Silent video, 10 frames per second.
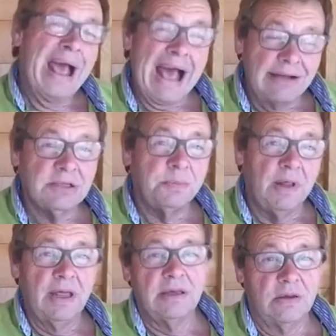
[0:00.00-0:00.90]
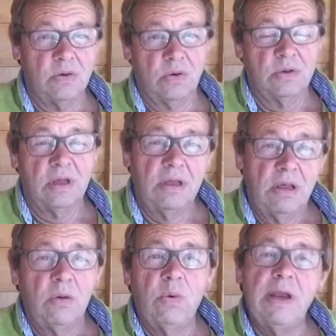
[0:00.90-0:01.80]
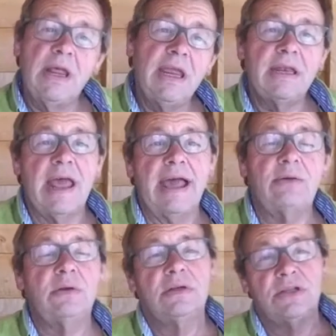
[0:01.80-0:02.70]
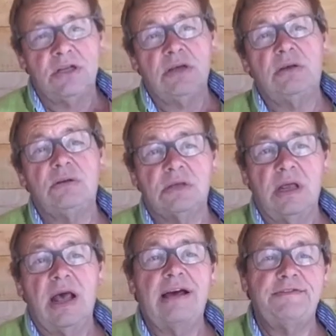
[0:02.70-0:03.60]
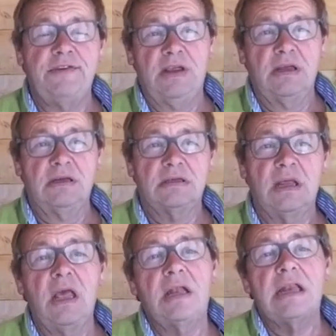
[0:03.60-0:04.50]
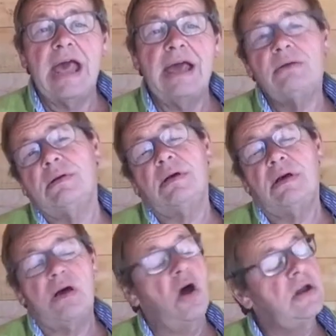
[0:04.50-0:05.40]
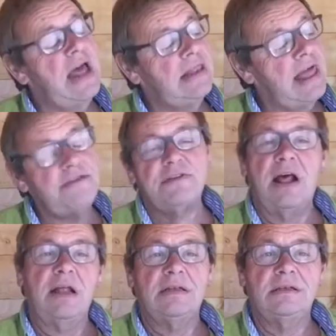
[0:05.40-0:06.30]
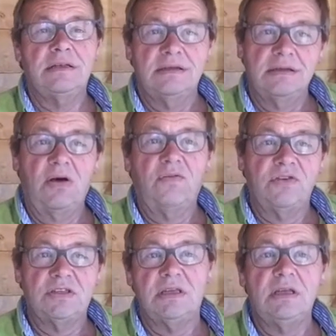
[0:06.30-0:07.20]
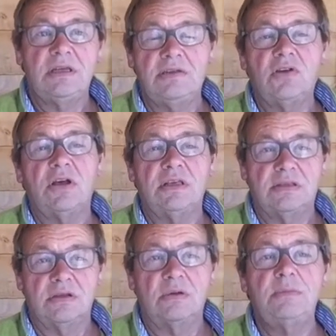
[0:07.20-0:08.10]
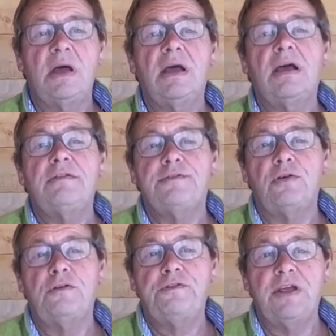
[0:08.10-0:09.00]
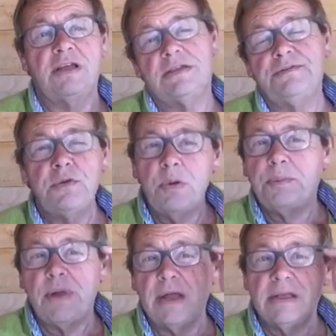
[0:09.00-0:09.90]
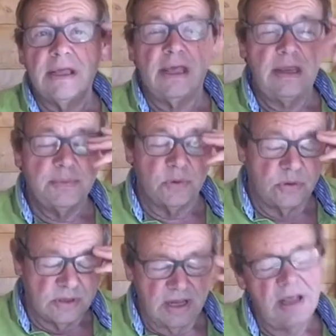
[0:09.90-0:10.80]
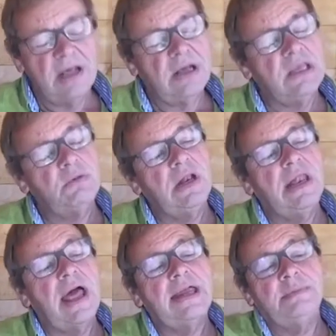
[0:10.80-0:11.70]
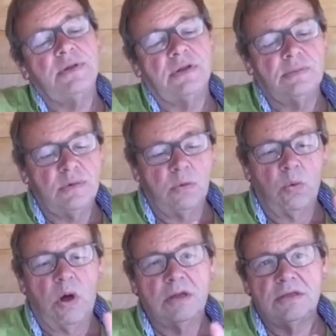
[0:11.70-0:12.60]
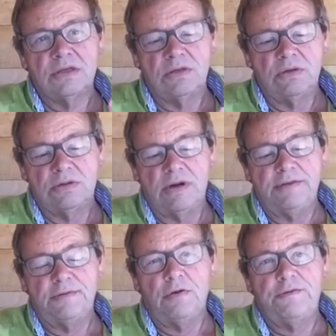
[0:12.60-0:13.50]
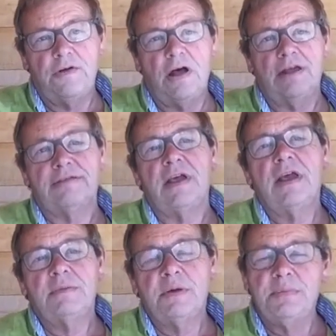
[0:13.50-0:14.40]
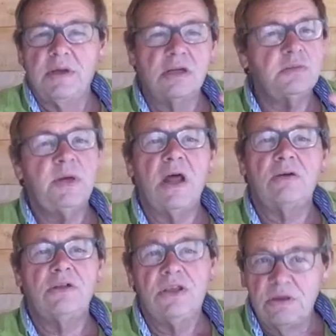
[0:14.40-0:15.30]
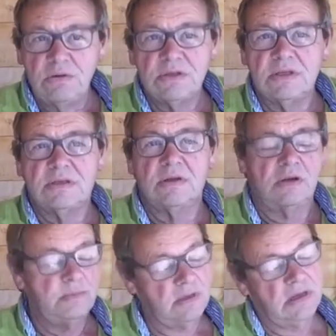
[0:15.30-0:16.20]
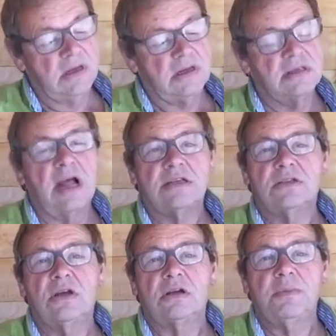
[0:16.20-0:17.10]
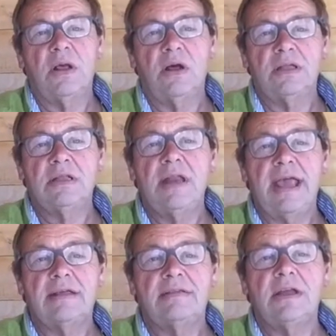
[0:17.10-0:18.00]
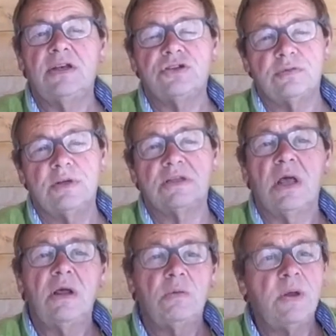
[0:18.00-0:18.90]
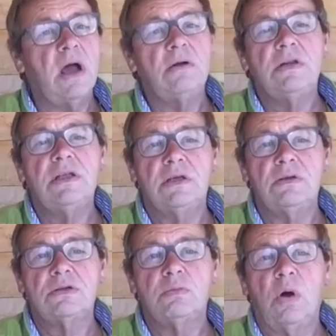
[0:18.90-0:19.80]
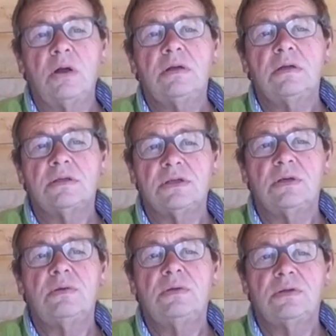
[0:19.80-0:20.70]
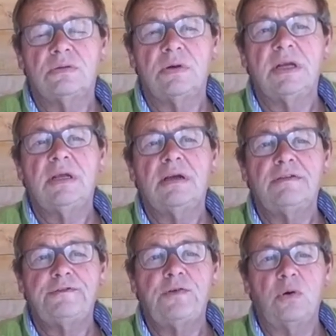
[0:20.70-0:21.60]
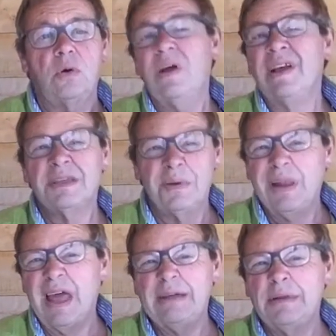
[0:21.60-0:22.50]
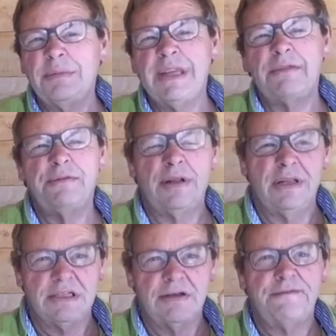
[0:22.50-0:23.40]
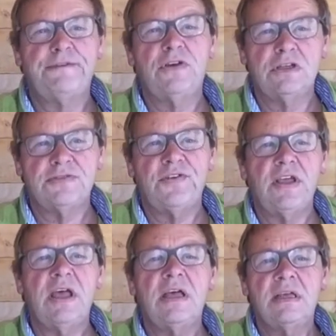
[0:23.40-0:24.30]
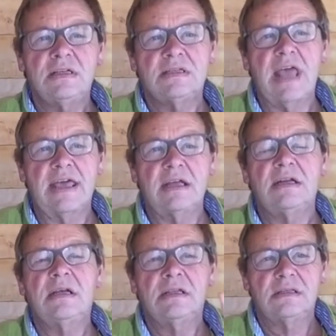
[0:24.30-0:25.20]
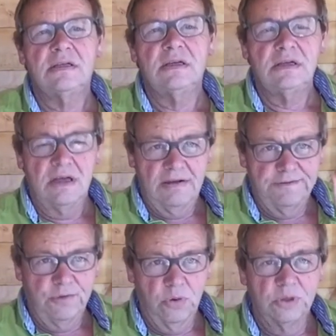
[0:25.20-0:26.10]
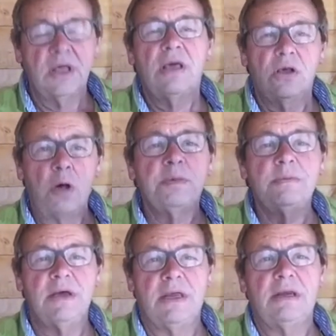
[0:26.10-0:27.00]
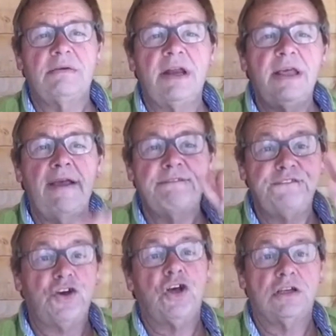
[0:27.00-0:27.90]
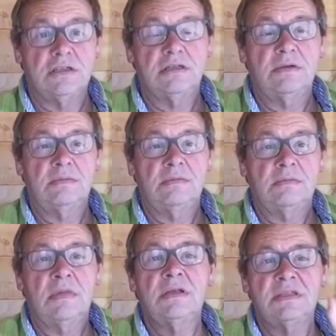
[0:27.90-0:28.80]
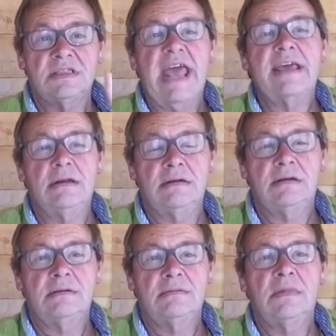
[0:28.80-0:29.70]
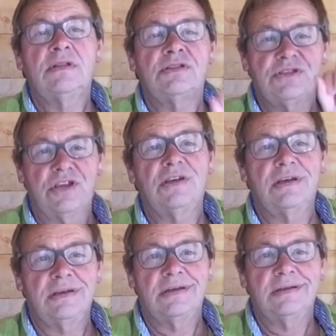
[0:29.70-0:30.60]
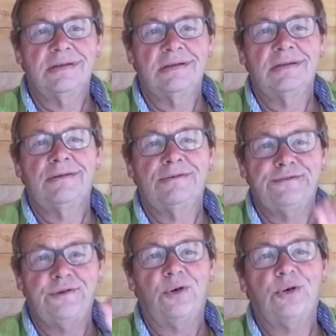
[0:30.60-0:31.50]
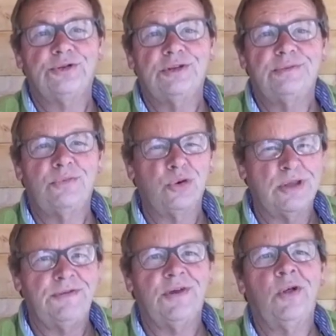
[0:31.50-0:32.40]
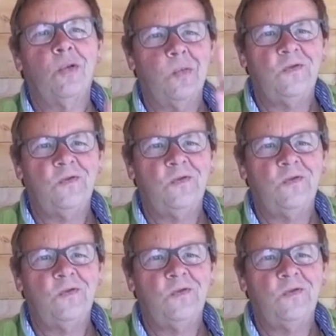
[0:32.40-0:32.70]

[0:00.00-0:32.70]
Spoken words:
How to play a chord. We need now to use our fingers. Now, on our left hand, obviously, you've got your thumb and 4 fingers. If you were playing the keyboard, you would label them 1, 2, 3, 4, 5. But because we don't use the thumb, because that's tucked behind the neck of the instrument, we only use 1, 2, 3, and 4. So we label them differently. So first finger, second, third, fourth. Copy me. Ready? First, second, third, fourth. More difficult.